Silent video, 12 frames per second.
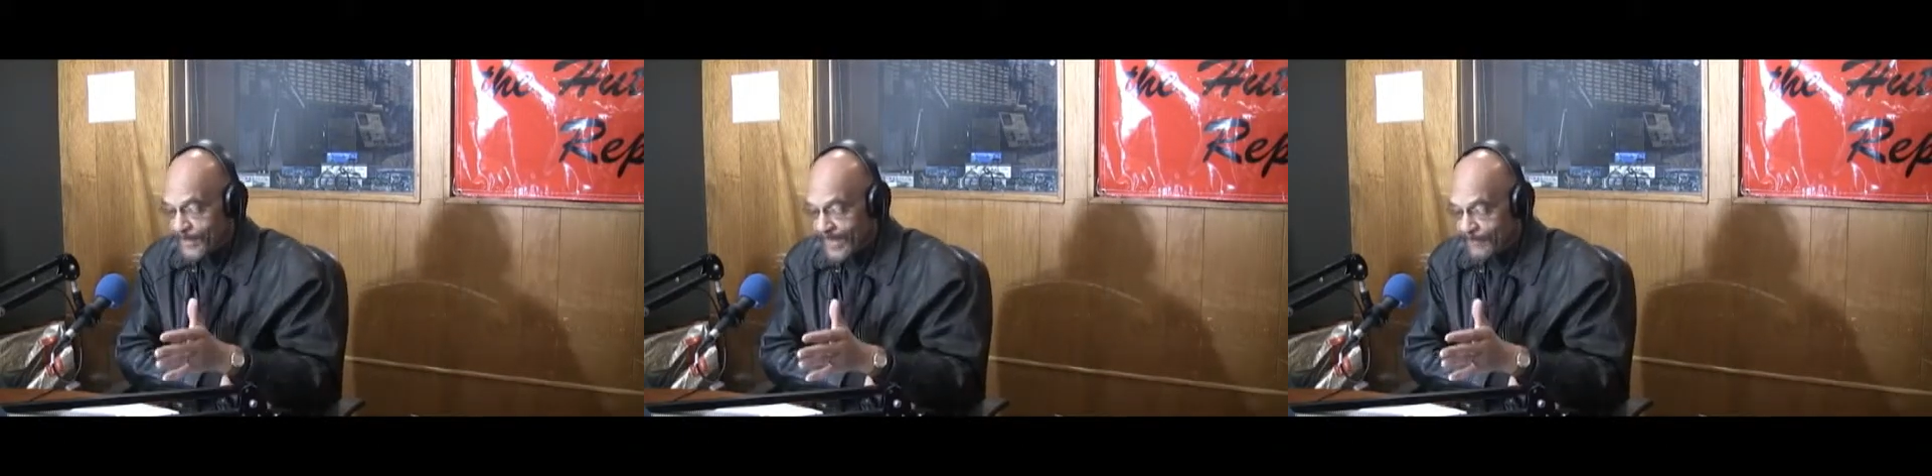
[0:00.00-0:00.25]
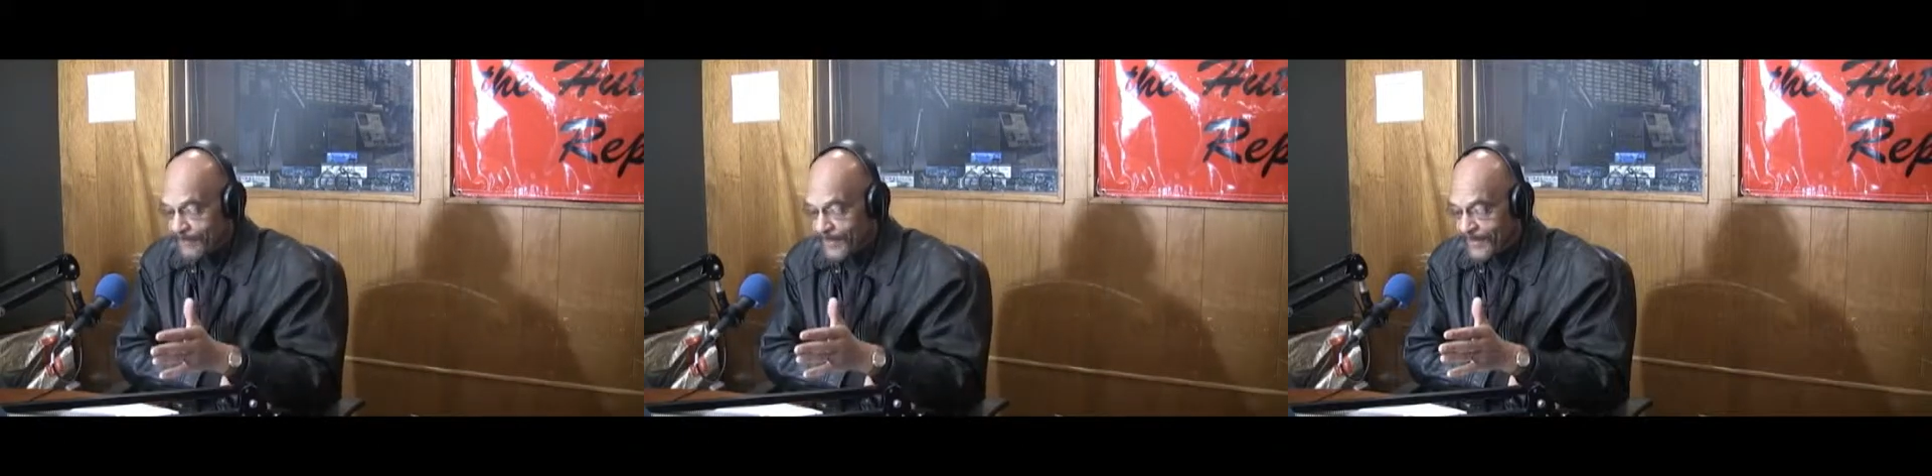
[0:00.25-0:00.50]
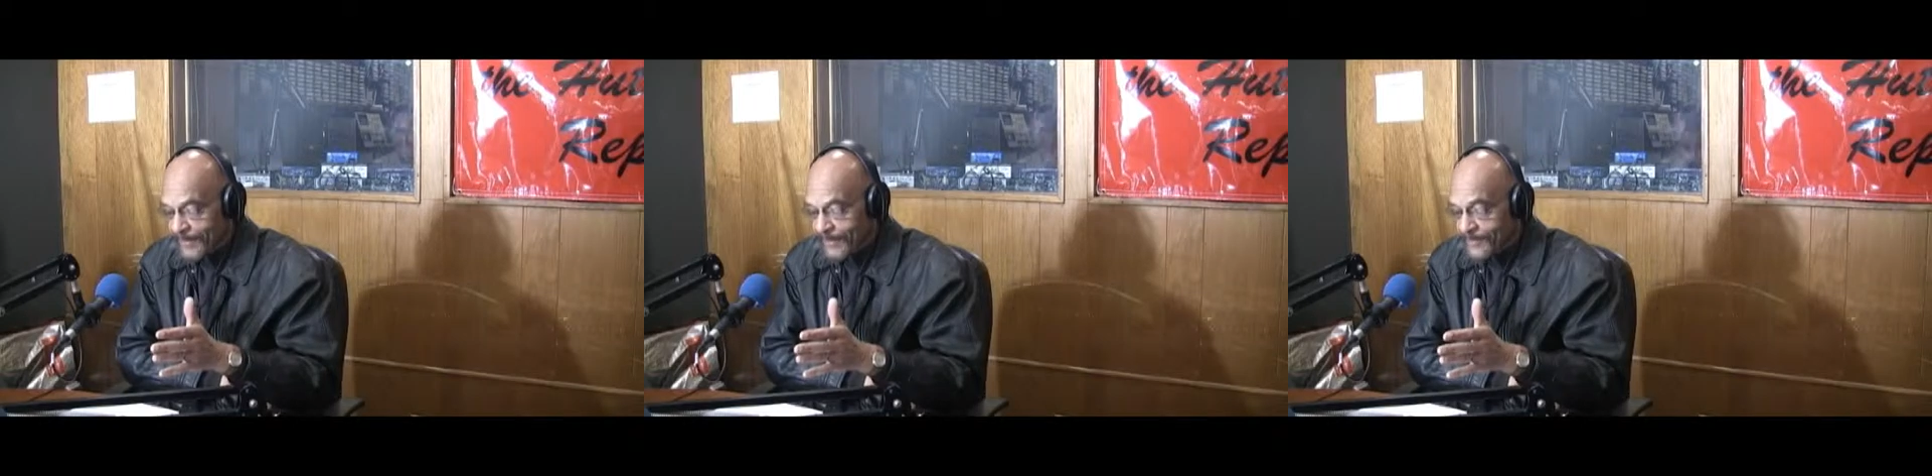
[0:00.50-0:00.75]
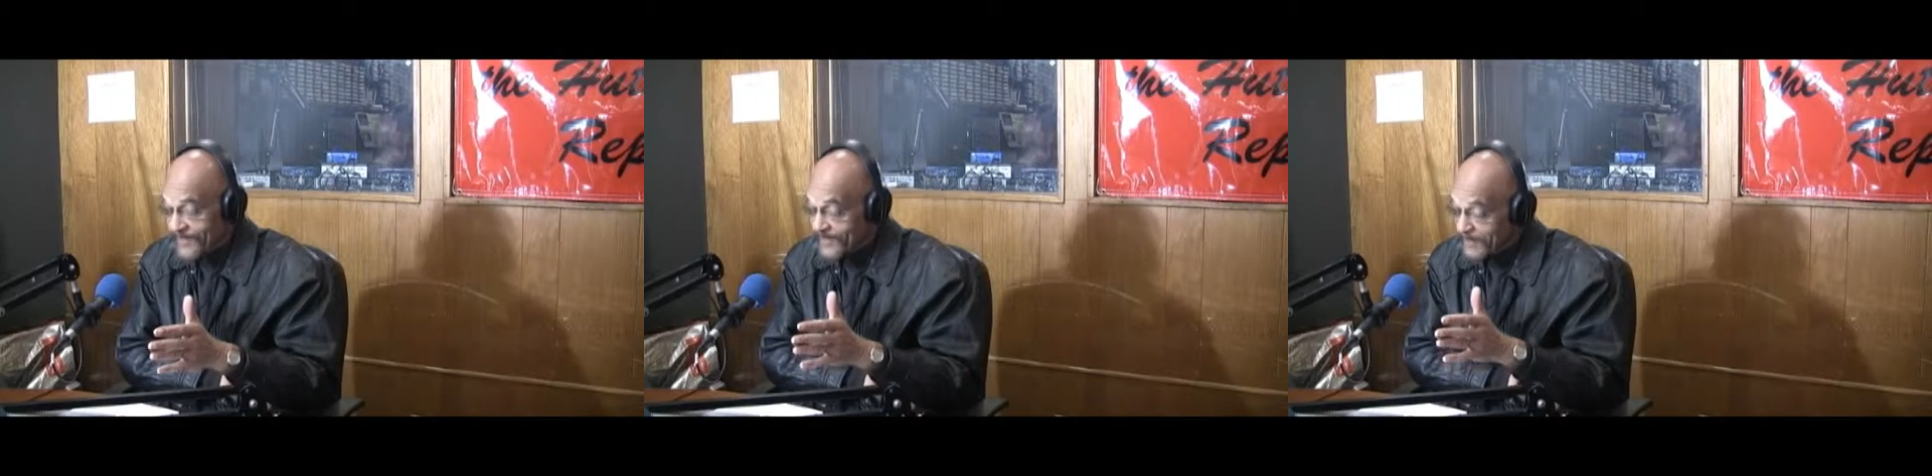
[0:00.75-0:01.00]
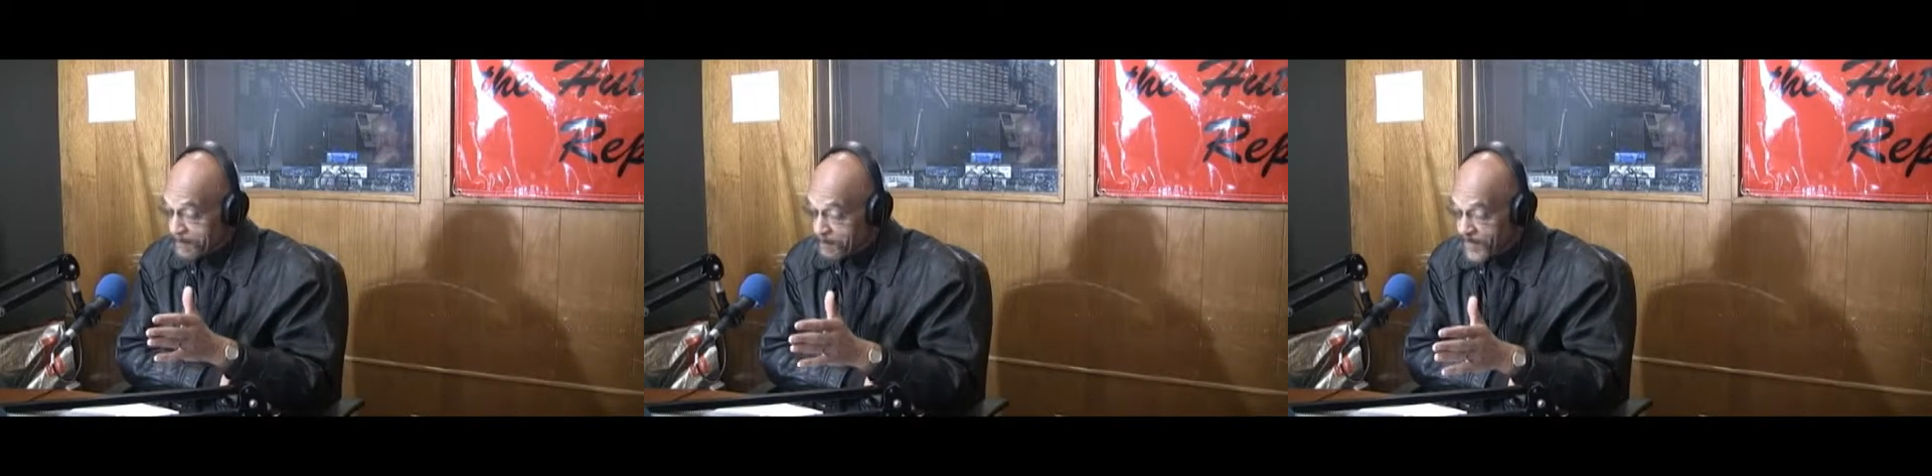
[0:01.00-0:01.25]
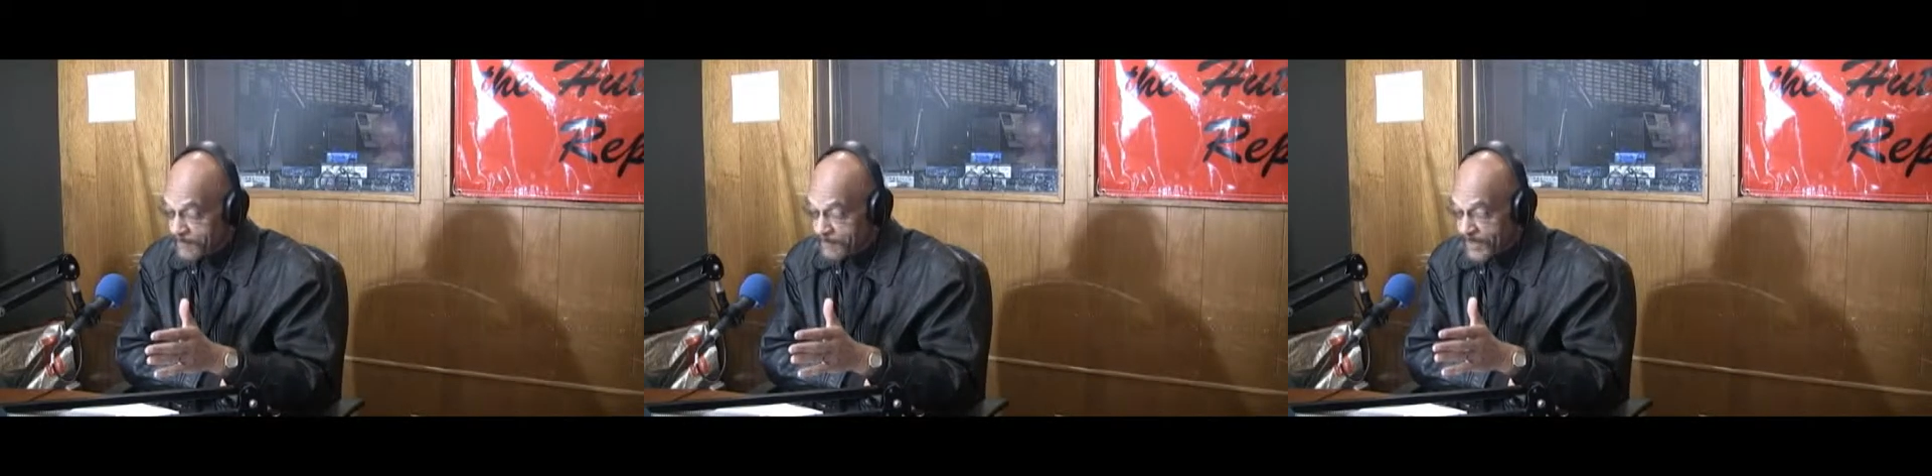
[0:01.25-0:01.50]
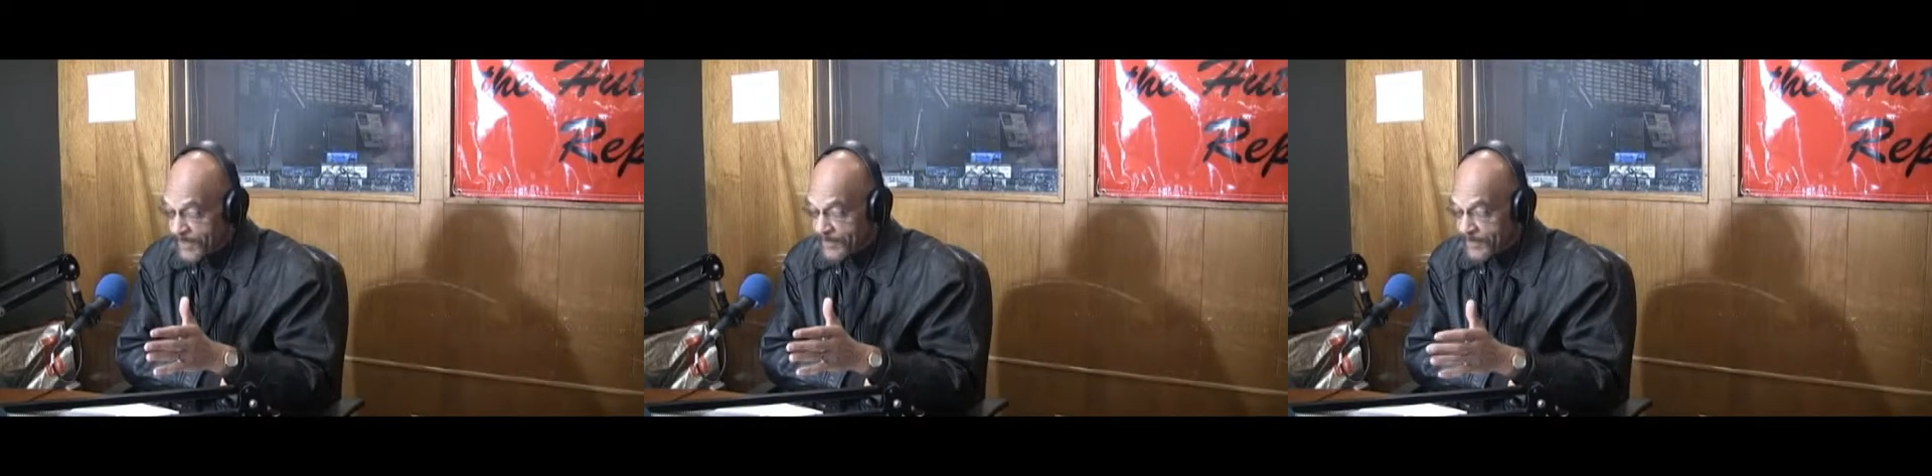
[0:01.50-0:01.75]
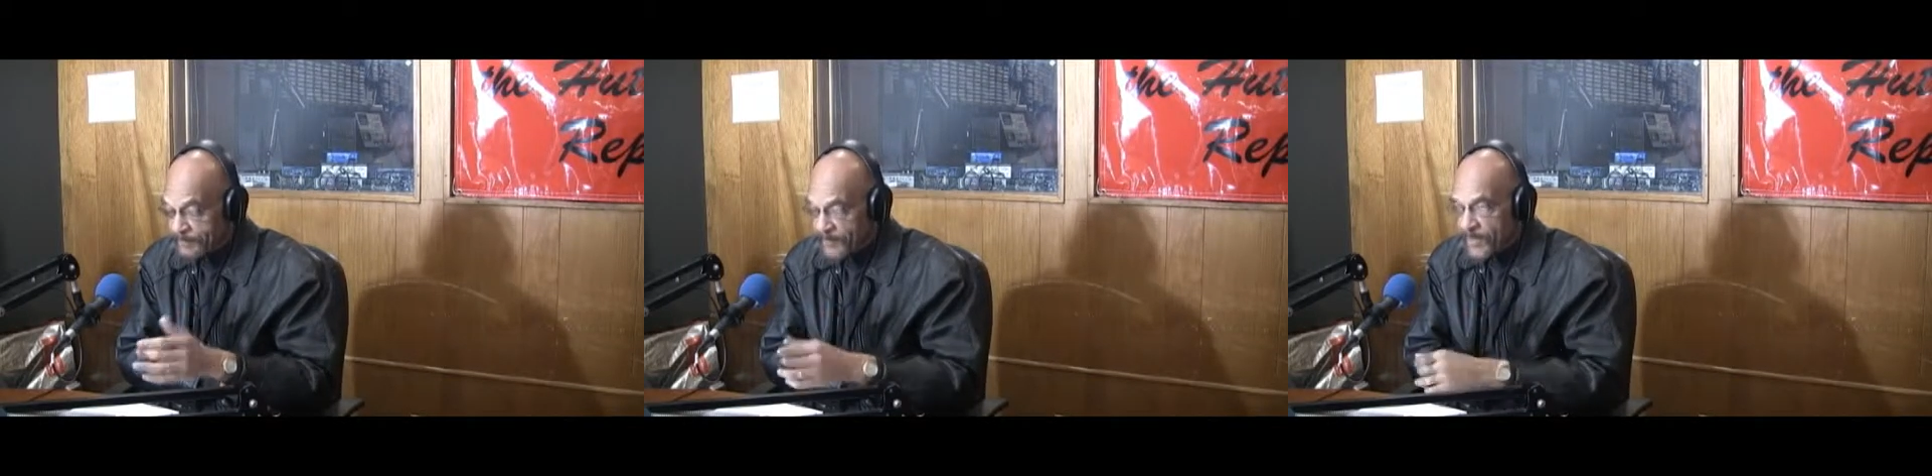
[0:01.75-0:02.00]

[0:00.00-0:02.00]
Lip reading: that figure is. That's a big figure.